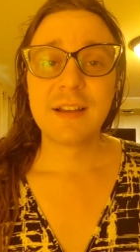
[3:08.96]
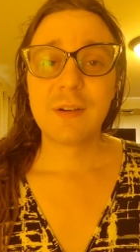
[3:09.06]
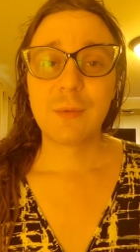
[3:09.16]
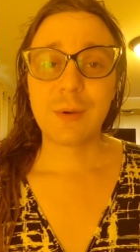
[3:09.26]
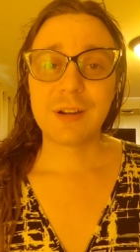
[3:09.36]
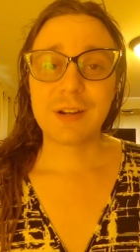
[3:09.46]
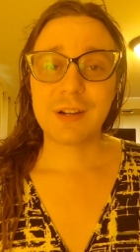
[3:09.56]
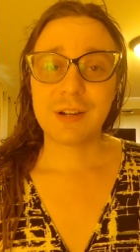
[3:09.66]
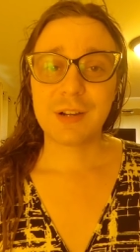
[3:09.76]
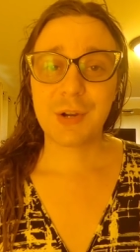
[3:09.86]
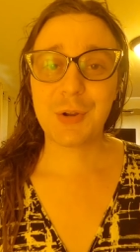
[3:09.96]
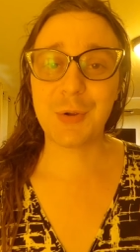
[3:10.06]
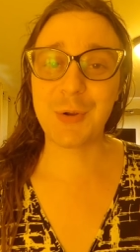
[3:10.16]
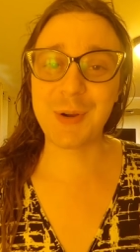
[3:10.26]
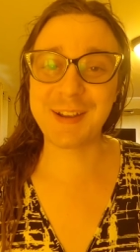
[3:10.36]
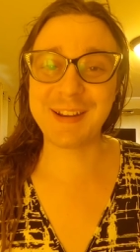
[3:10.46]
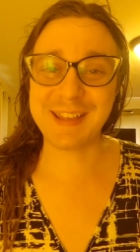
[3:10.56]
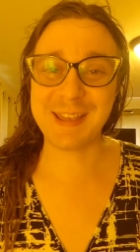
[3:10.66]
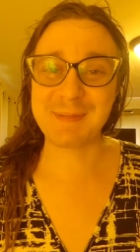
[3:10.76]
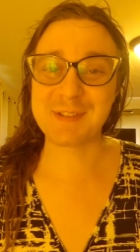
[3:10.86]
we're we're gonna
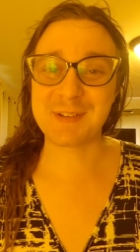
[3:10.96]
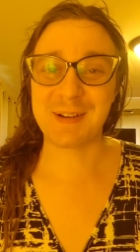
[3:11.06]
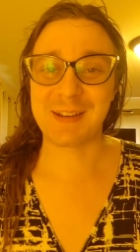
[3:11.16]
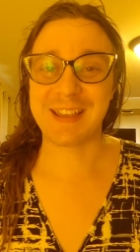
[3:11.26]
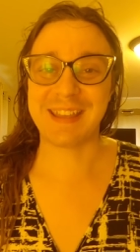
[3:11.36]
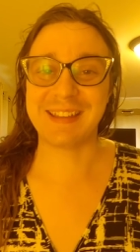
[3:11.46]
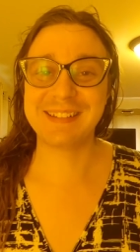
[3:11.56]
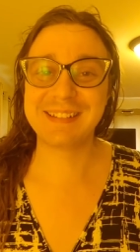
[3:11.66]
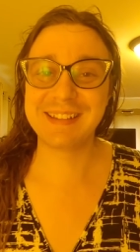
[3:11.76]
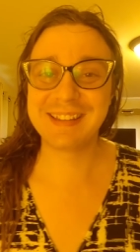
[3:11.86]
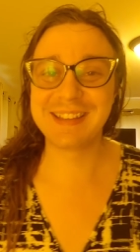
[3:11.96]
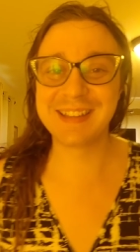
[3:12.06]
keep strong kid